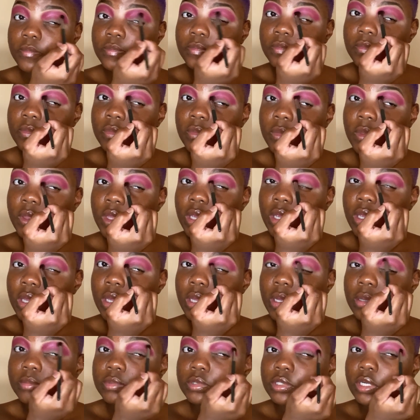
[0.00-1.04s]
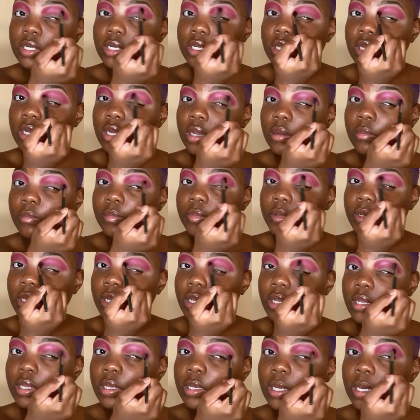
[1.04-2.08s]
I'm starting a
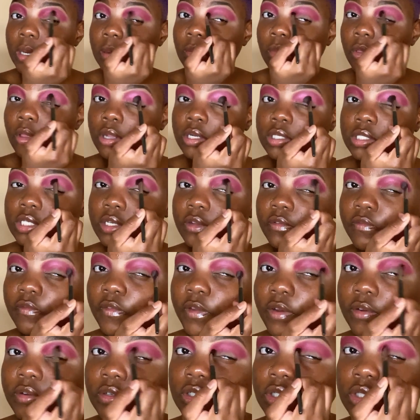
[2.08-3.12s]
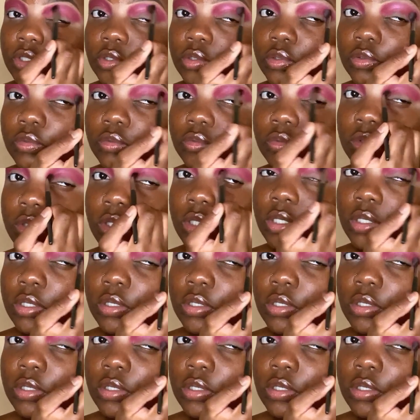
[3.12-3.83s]
company. I'm launching very soon,